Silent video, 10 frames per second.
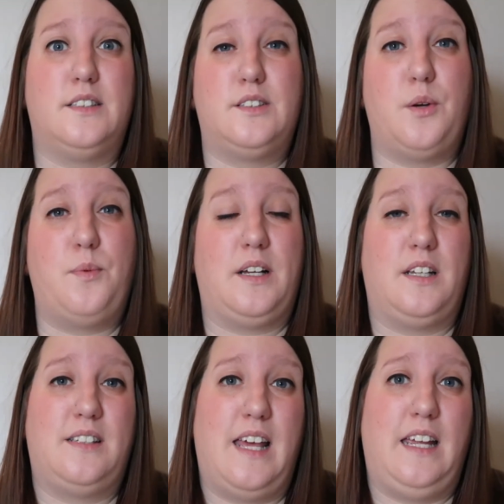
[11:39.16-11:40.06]
so we're
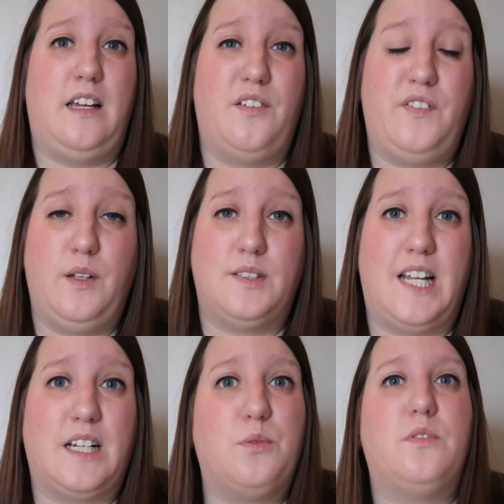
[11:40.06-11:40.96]
going to take a few
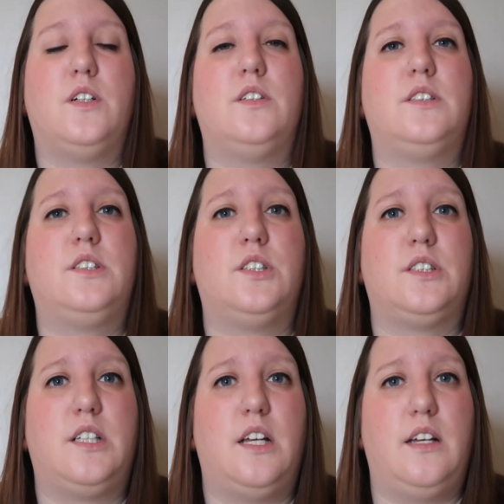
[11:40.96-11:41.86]
snacks with us
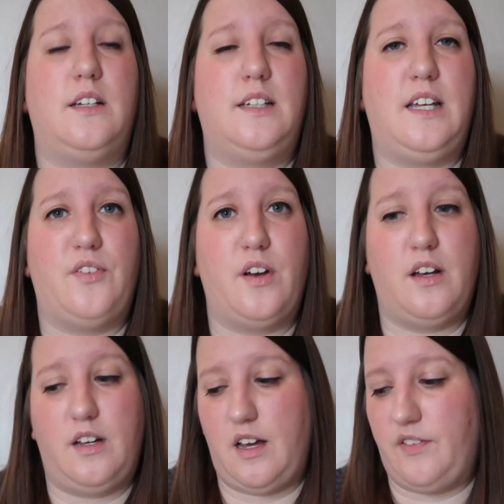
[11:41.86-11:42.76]
just to give
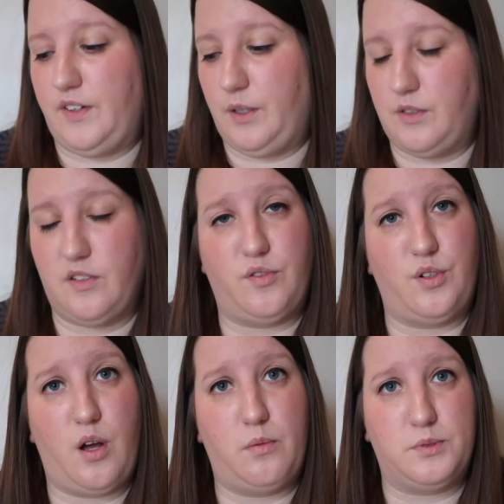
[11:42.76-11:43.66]
her a few
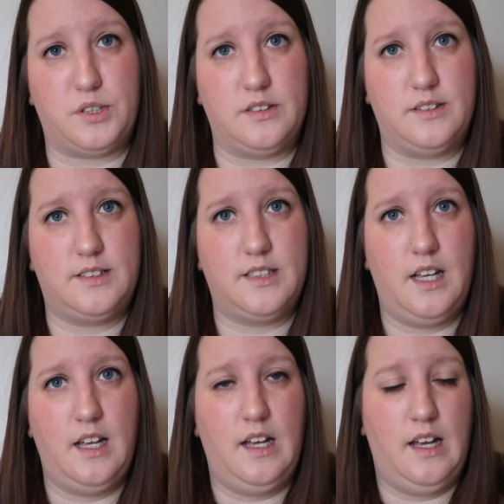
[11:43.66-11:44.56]
different options.
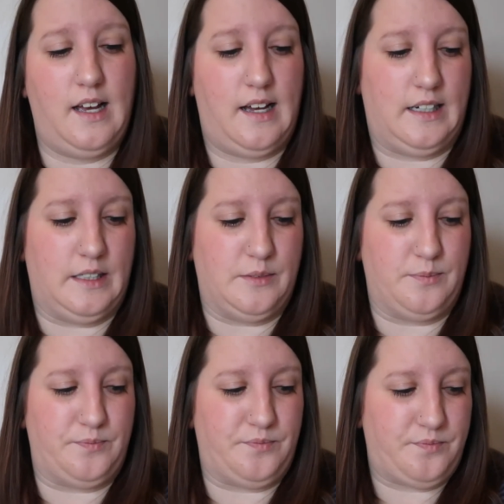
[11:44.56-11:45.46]

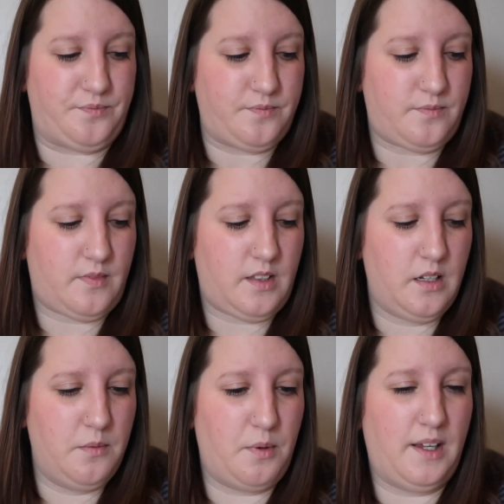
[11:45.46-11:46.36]

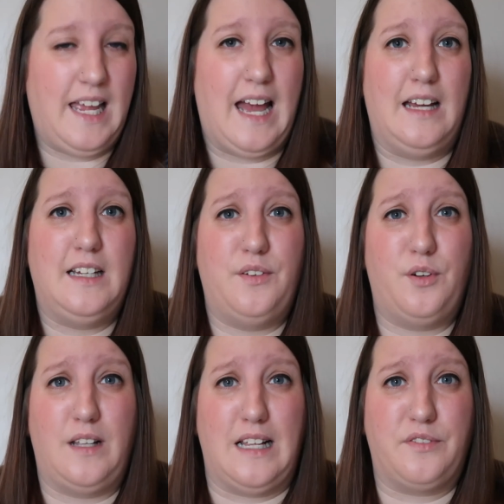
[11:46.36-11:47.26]
But yeah, if
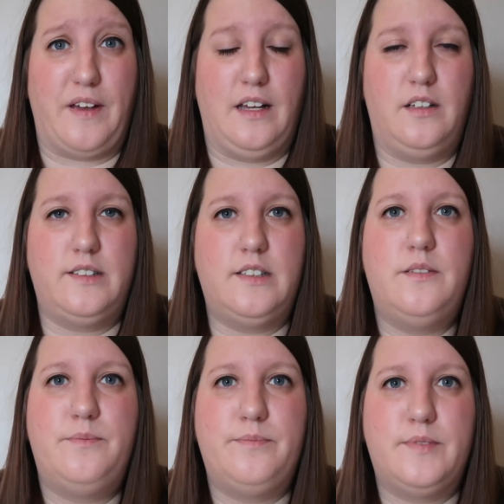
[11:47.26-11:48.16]
all else fails,
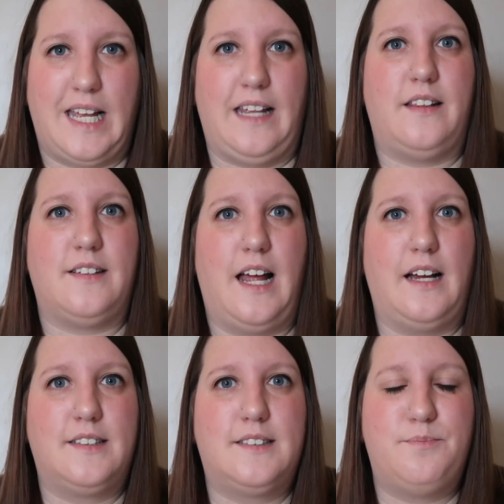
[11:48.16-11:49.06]
take the
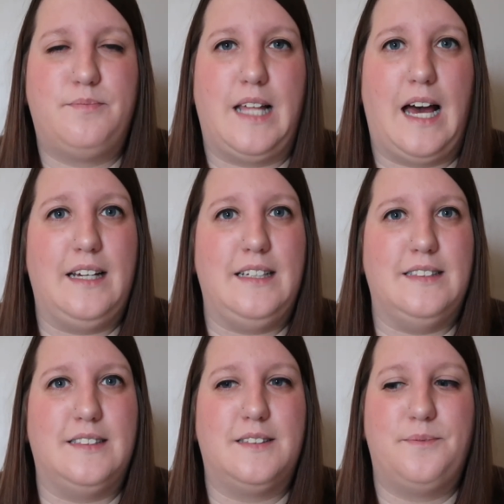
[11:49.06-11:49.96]
snacks. That is